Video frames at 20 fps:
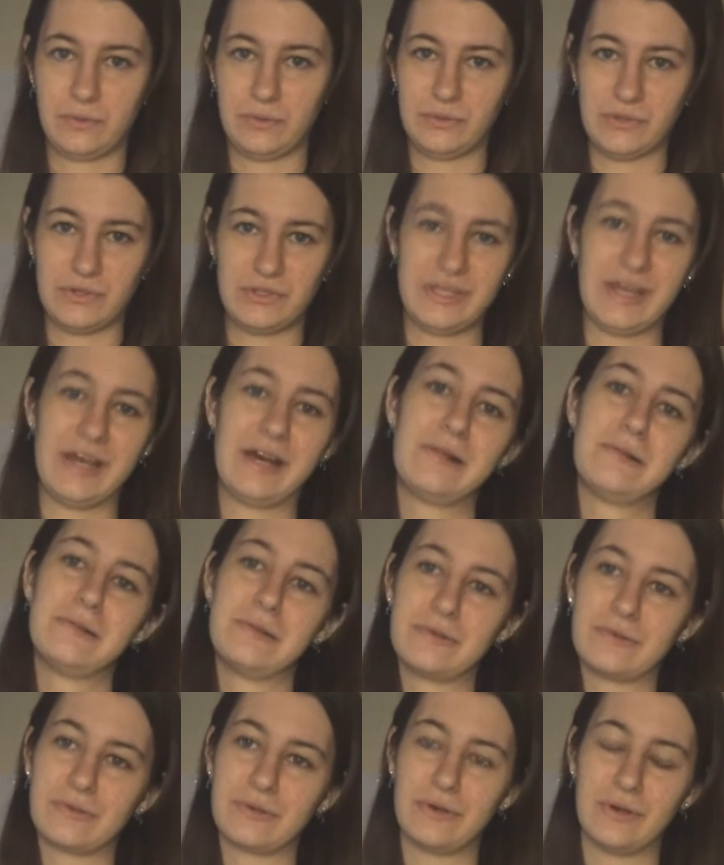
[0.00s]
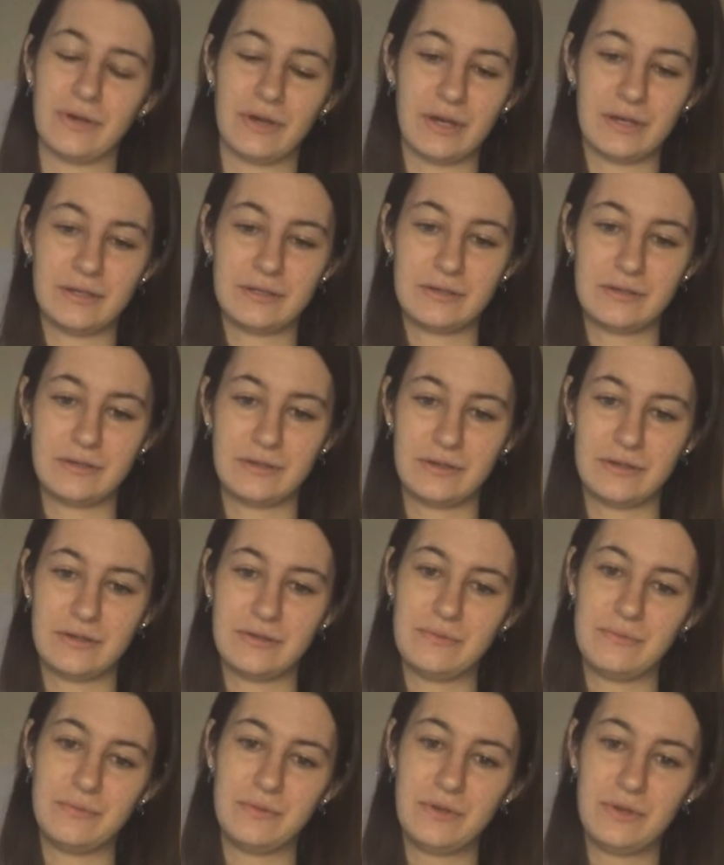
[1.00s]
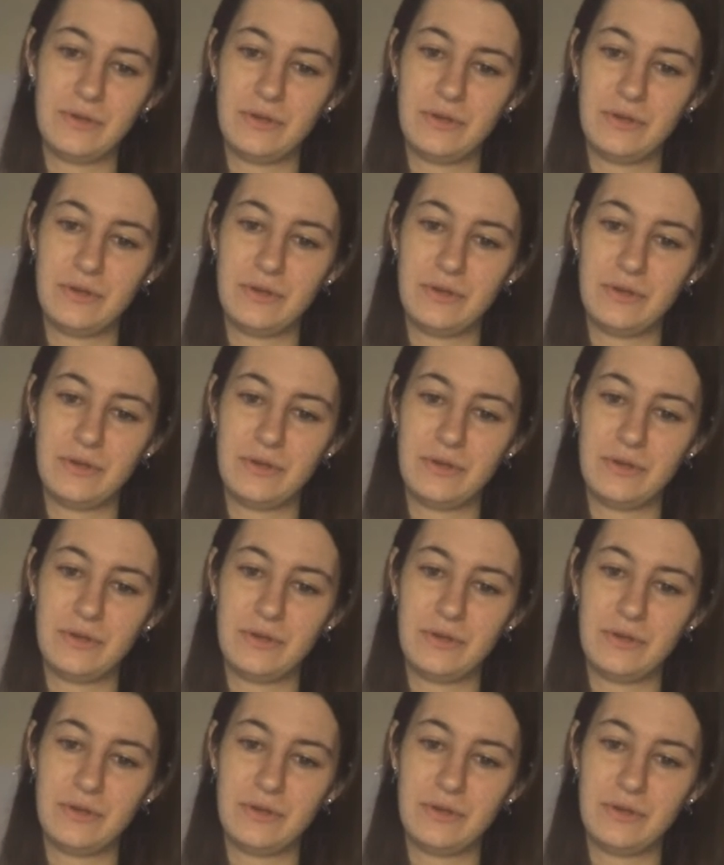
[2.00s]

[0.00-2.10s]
God knows how long? I don't know